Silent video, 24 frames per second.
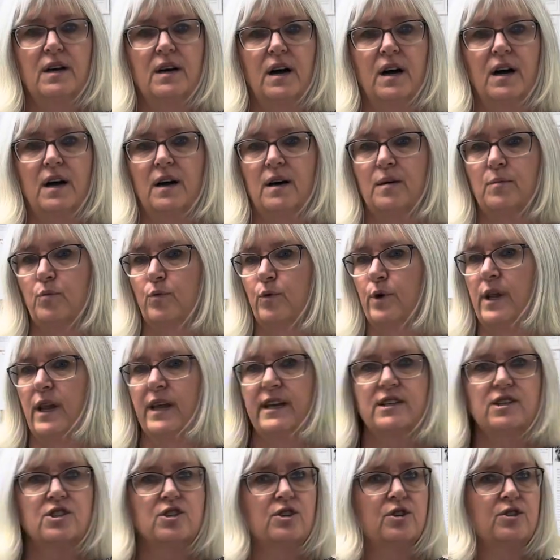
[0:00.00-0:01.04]

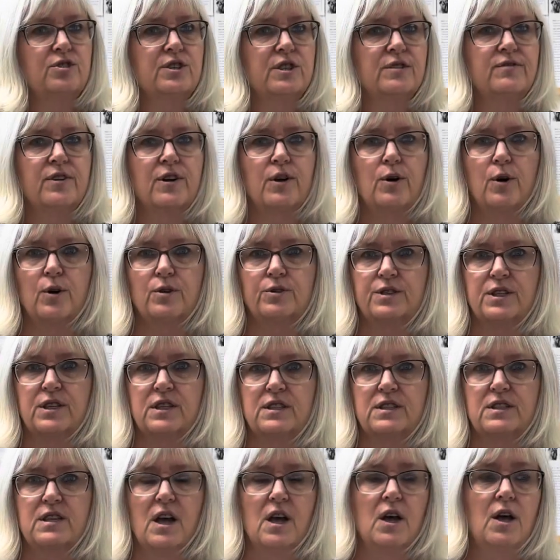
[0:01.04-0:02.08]
relational
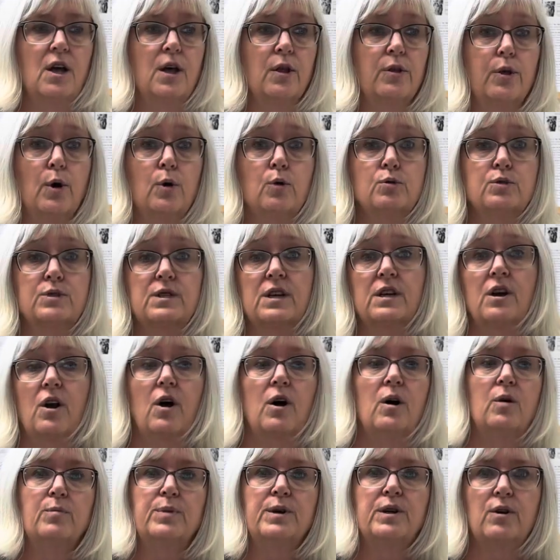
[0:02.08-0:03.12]
difficulties. Those can
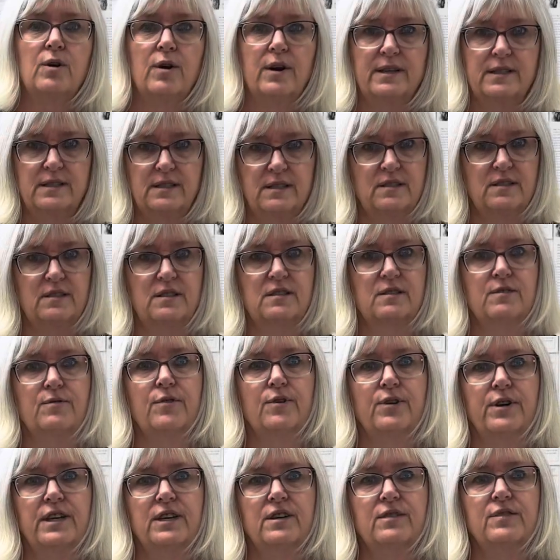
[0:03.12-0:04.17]
all be crises
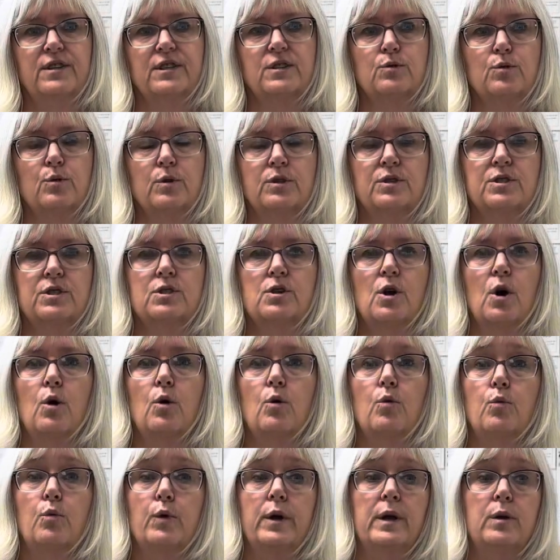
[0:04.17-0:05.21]
for individuals. So
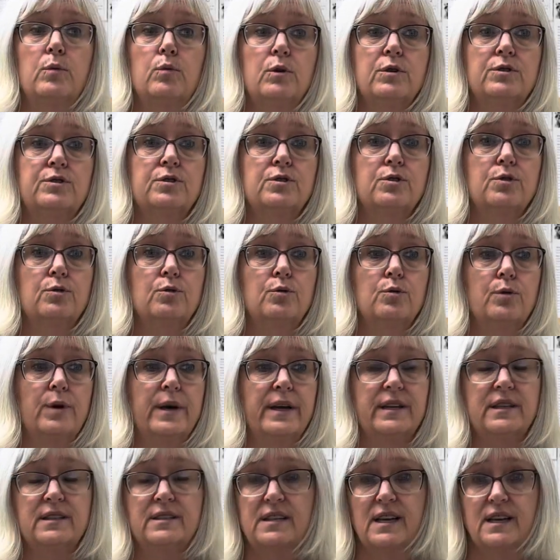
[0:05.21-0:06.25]
we will do
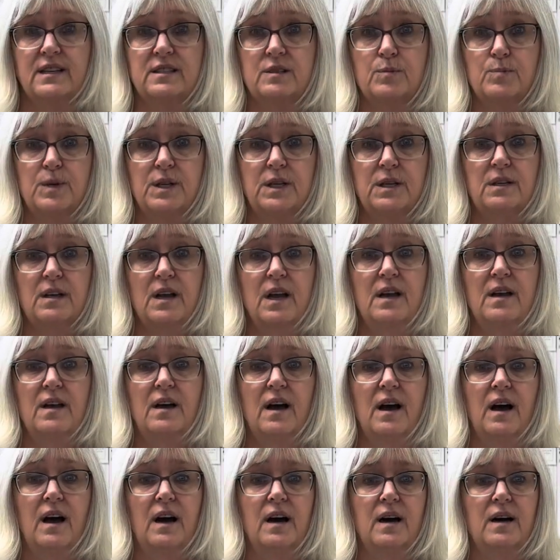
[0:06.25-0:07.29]
an assessment
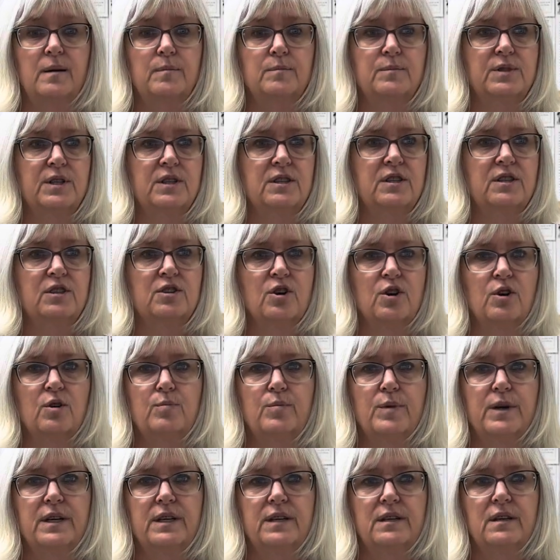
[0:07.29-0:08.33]
to
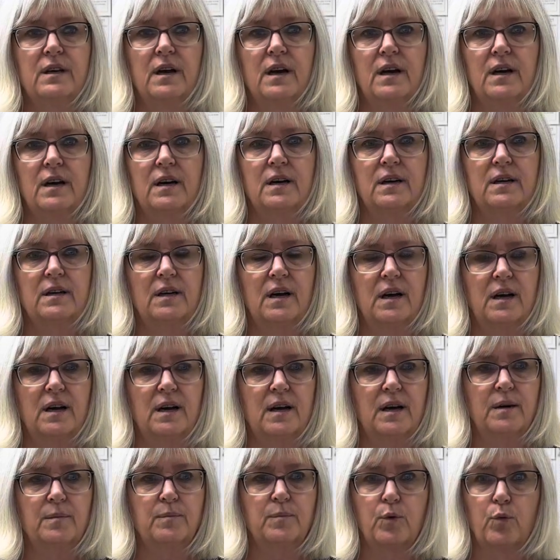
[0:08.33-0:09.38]
determine
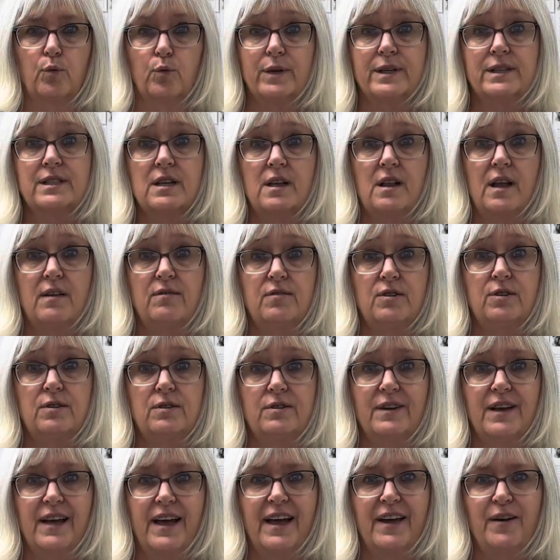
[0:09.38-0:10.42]
risk
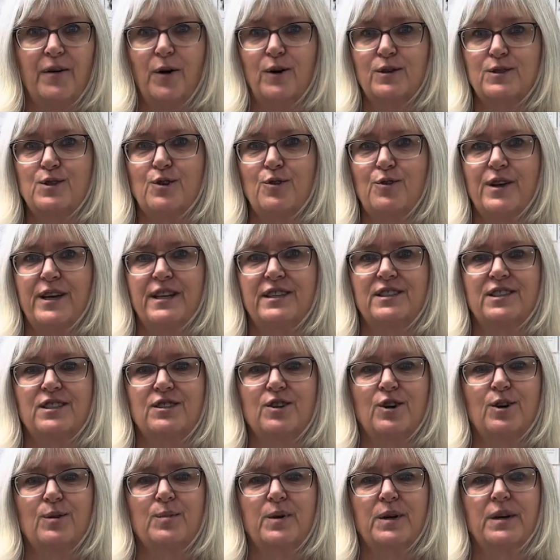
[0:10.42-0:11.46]
level, and also then
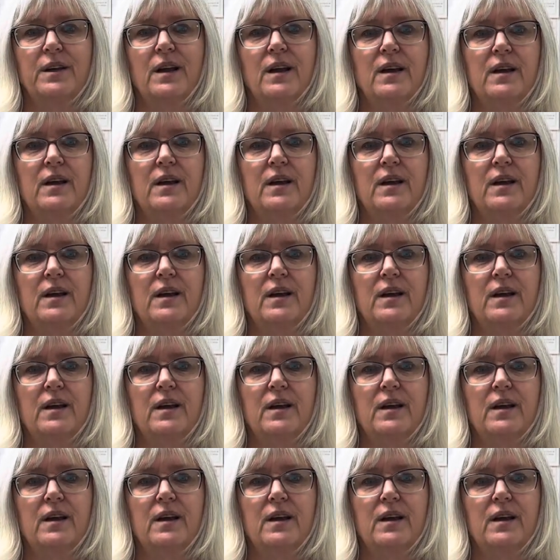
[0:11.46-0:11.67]
determine